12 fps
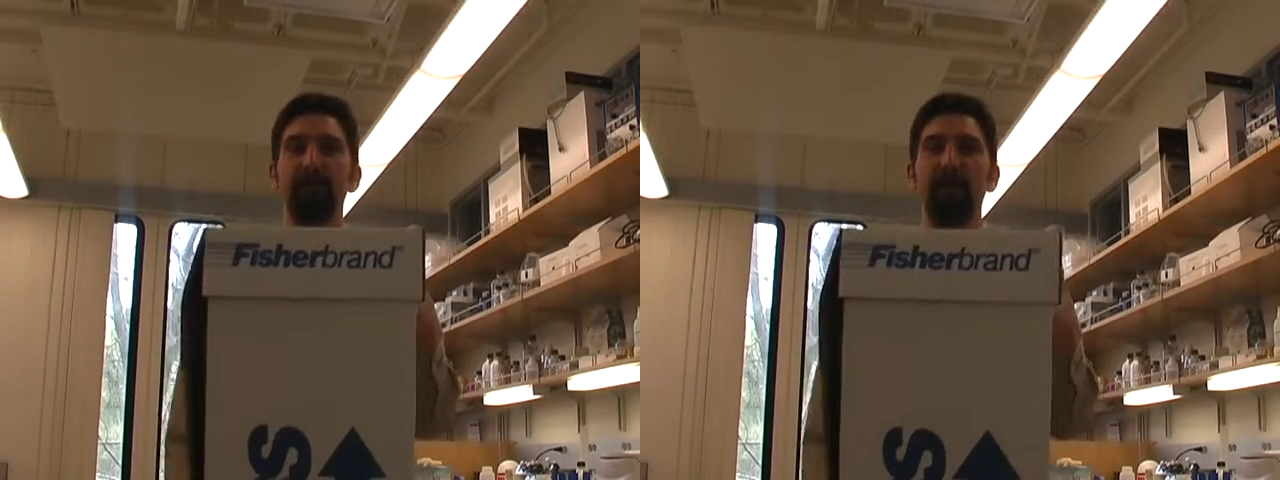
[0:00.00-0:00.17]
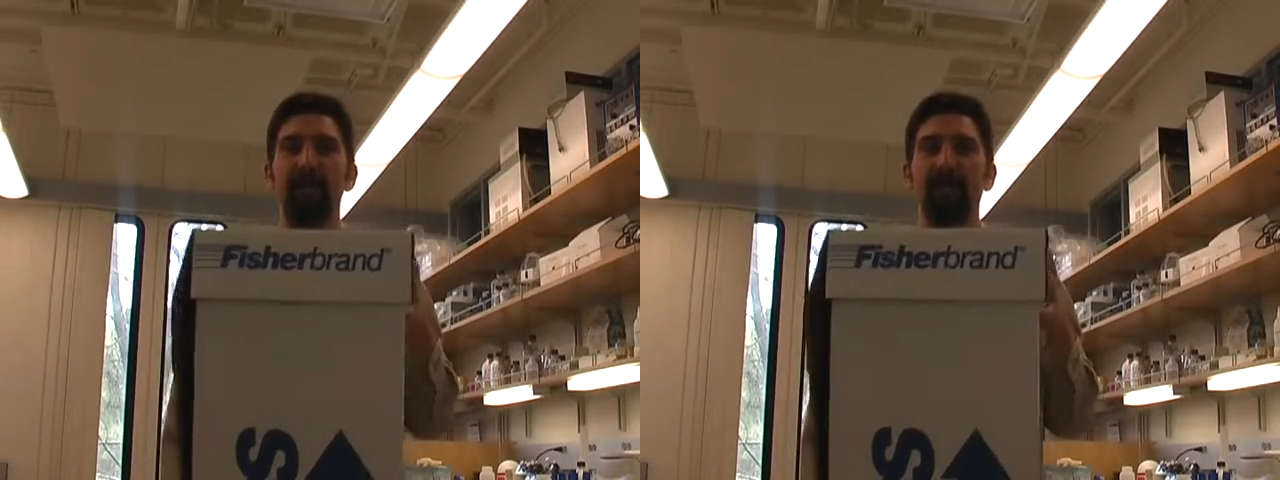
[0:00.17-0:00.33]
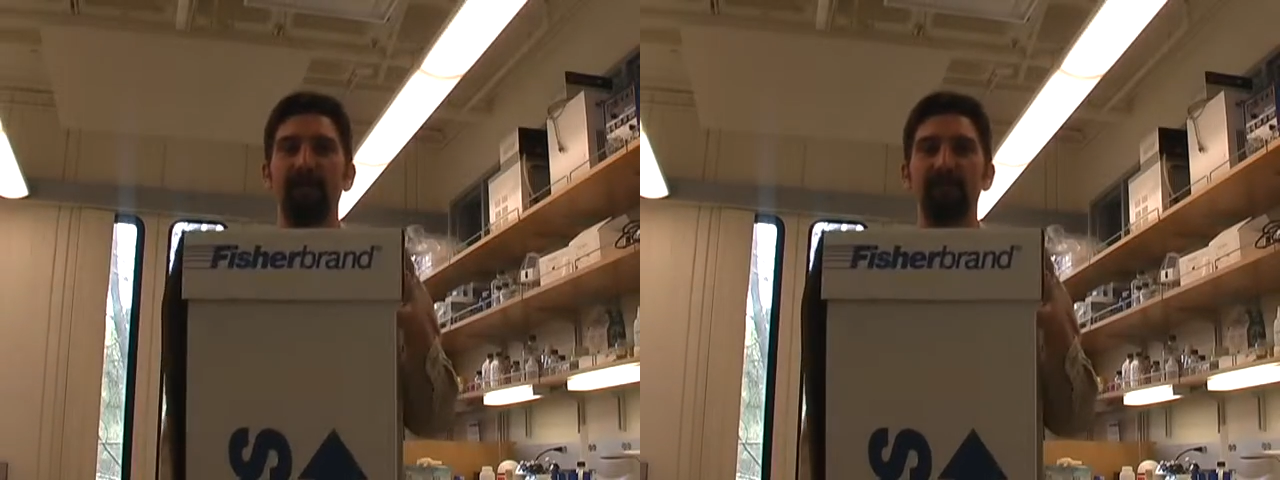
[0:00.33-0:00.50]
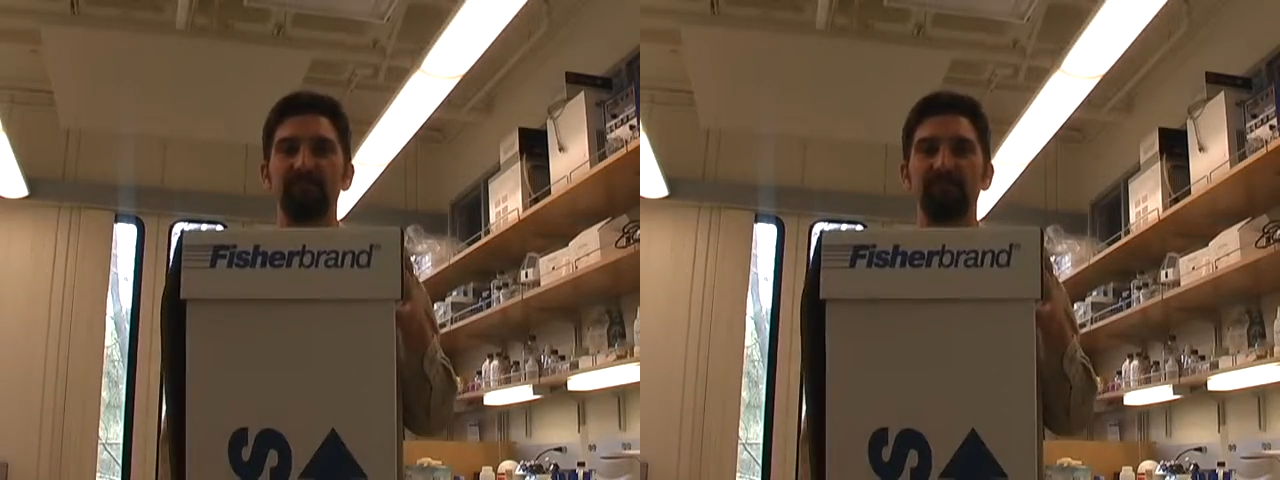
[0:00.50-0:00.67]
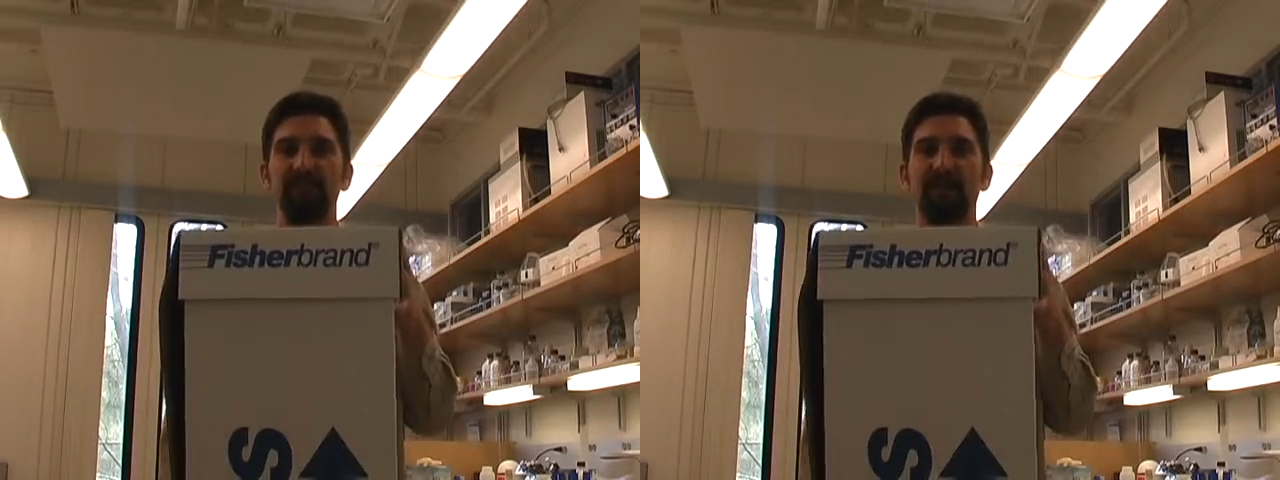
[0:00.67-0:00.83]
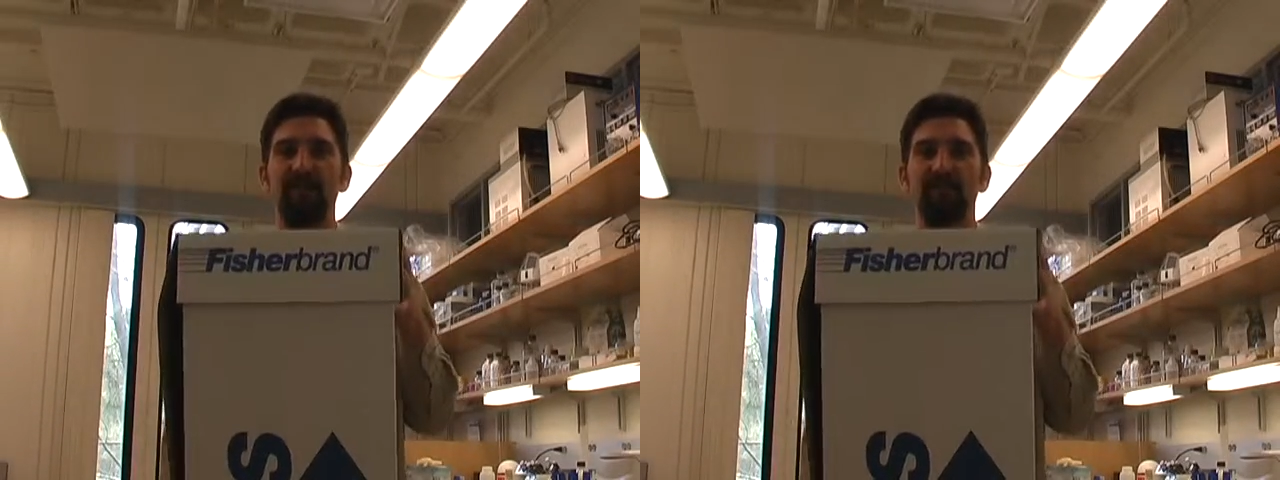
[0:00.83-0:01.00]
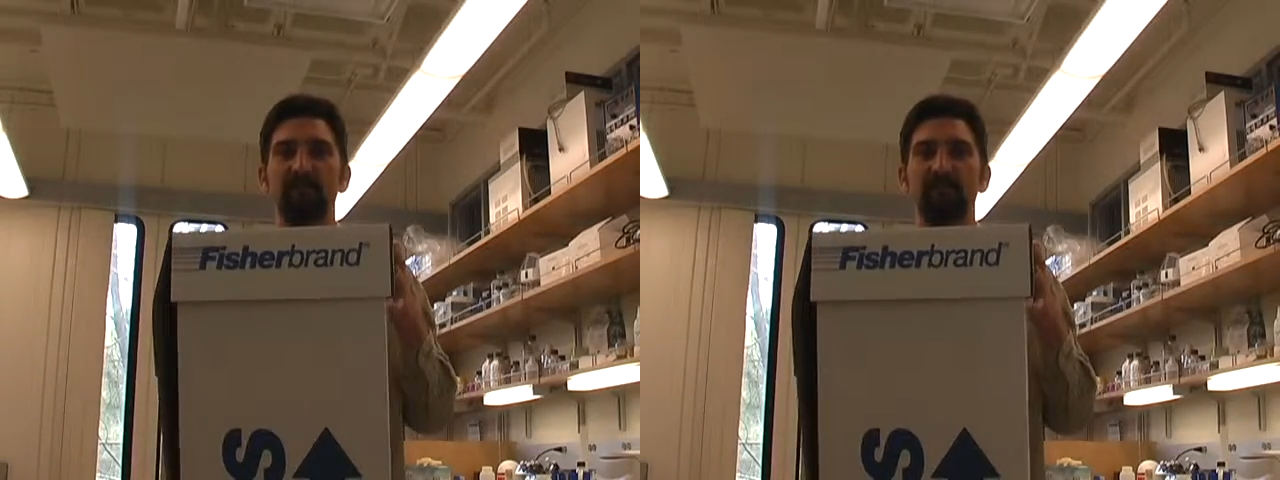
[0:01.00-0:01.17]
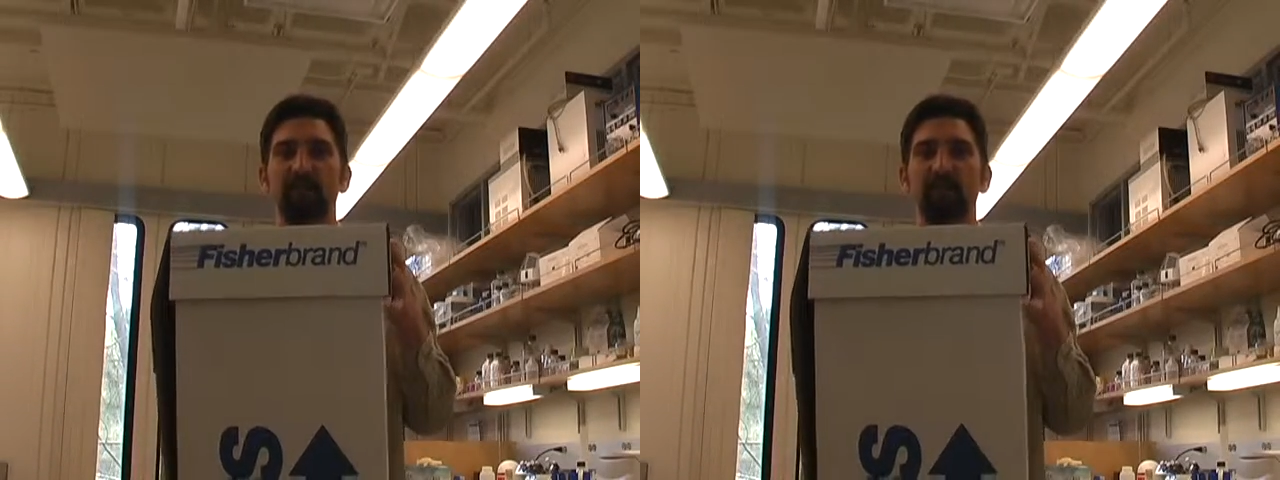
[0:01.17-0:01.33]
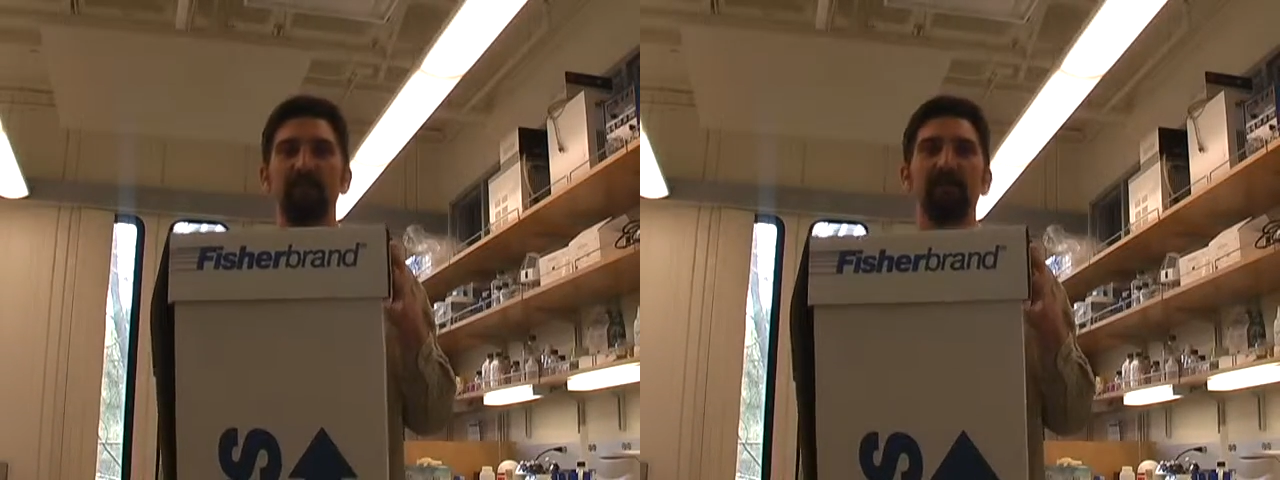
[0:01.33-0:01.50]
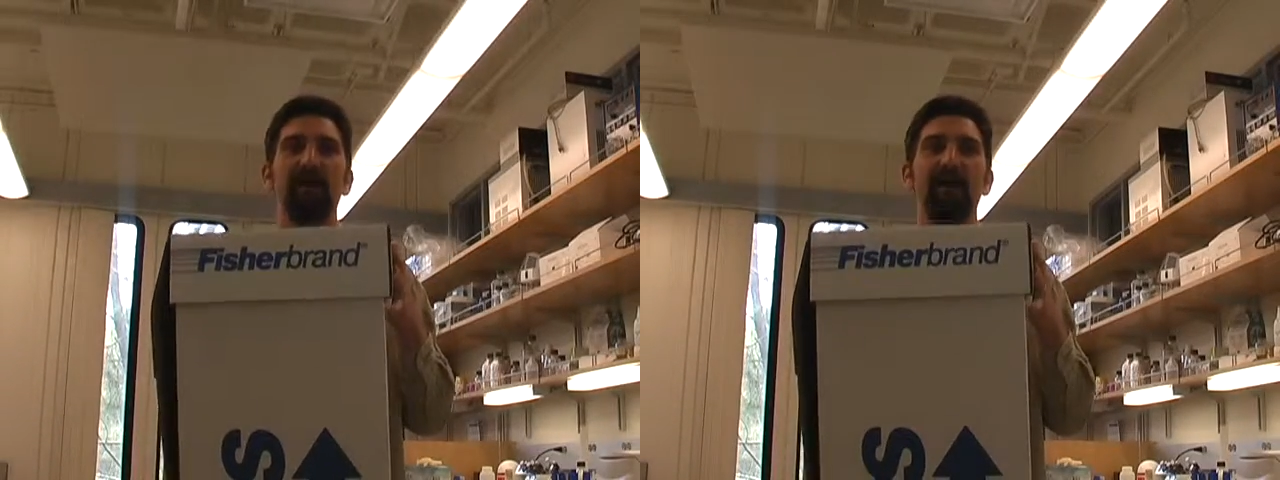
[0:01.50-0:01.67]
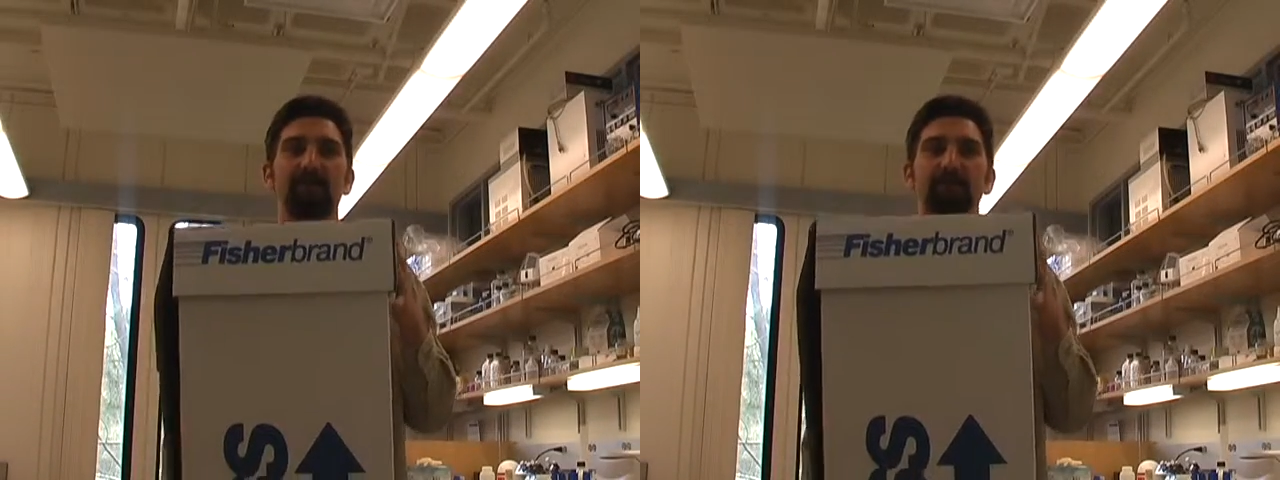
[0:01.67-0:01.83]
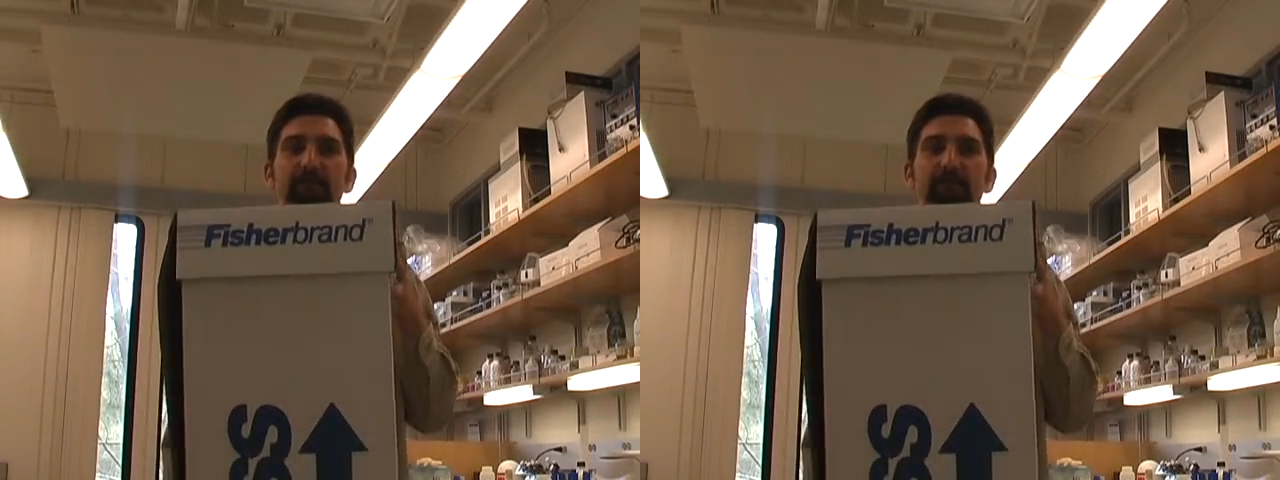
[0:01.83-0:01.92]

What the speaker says: biologically hazardous broken glass.